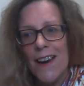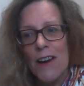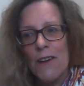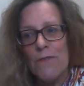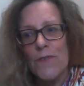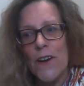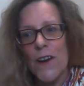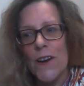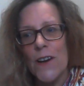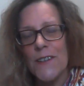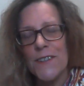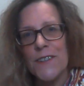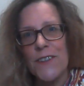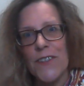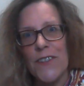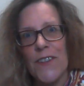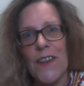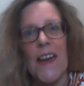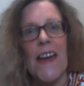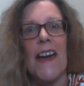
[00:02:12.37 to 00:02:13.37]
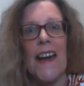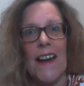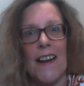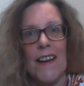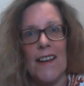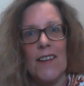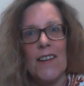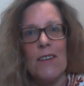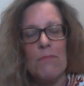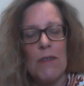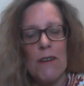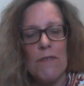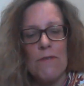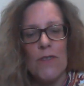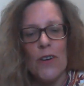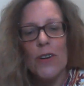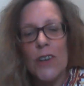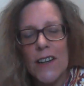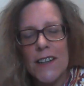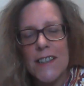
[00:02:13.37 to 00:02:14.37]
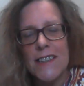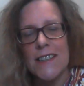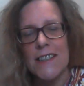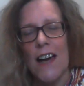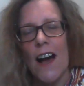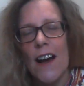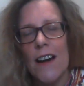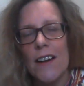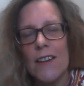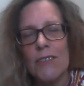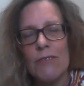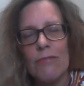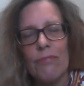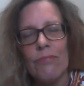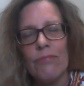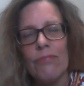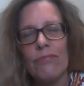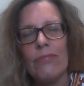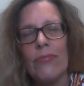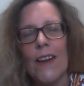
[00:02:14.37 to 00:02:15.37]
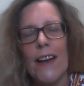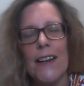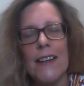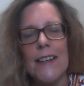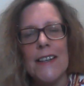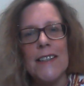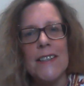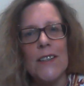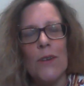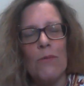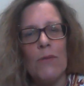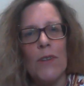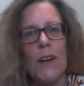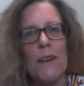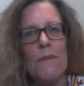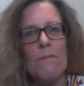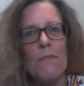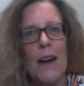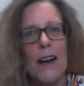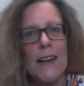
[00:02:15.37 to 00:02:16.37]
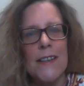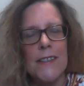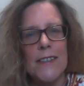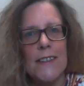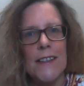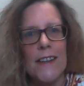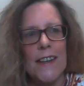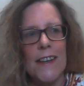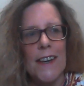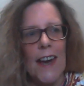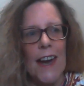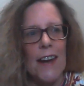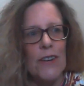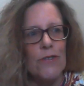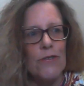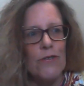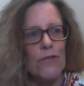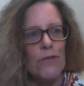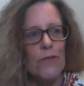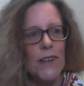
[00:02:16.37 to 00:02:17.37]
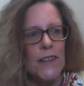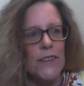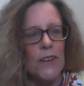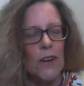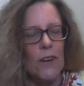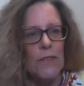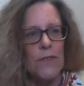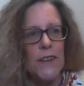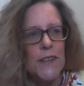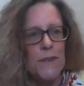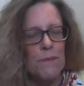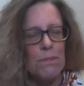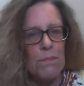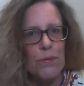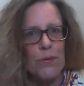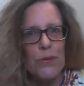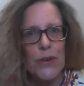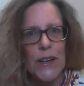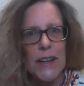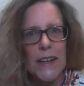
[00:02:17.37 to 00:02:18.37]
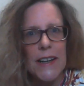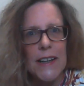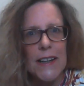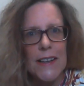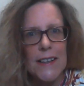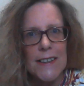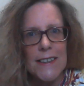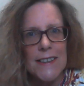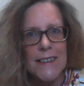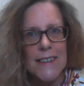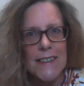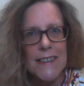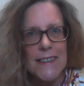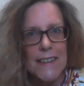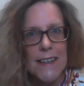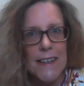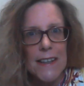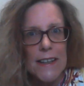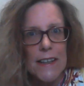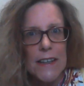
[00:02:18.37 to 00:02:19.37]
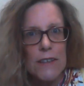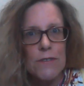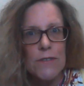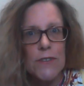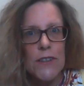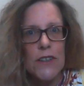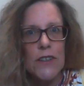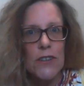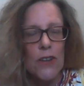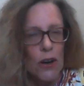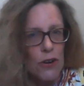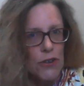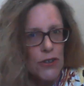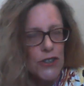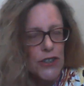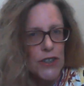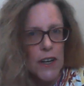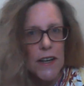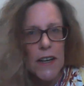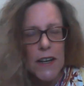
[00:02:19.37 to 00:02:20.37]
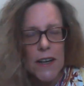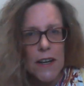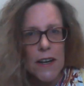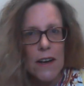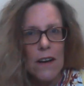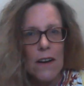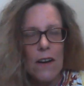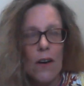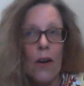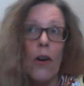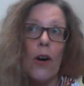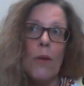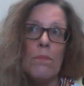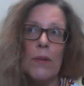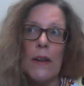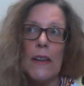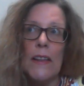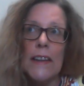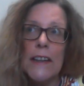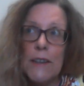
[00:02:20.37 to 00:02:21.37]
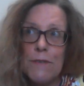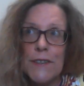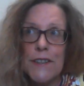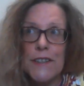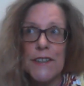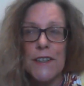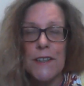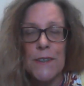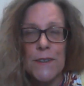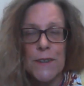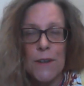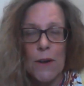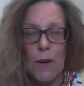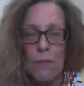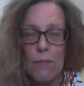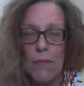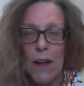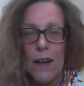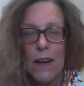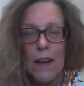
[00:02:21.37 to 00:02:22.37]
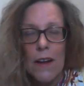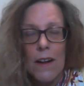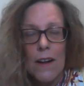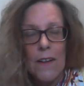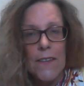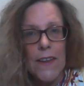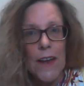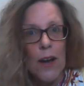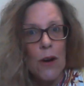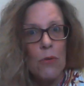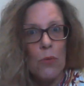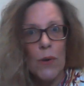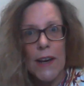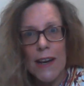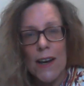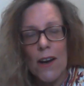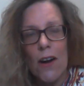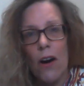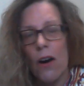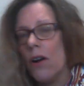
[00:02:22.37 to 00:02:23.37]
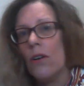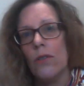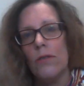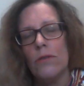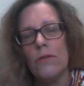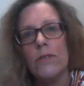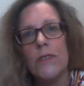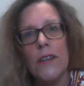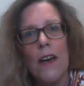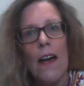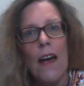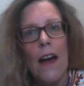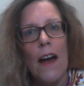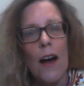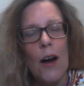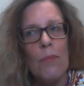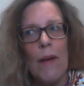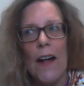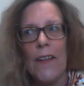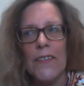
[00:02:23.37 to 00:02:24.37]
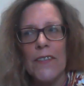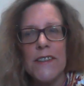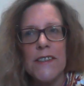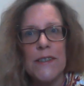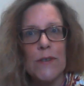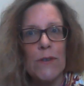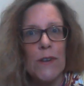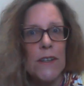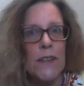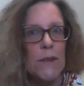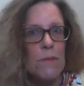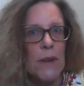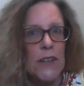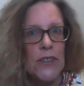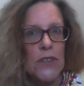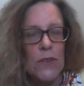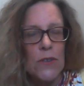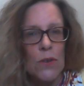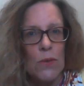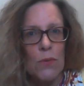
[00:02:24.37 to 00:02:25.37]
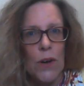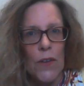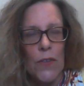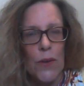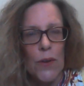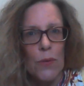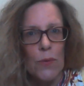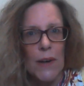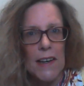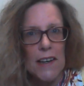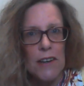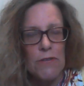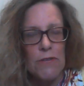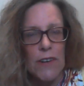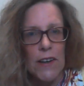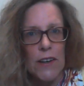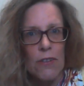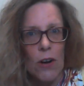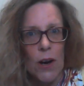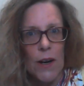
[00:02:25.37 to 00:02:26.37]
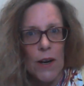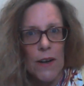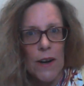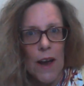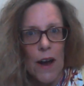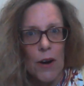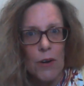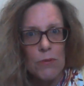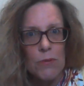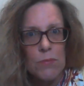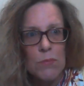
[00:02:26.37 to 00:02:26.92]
First thing, before I start, is that we must get rid of this preconceived notion or belief system that we hold about this three-dimensional world that we live in right now,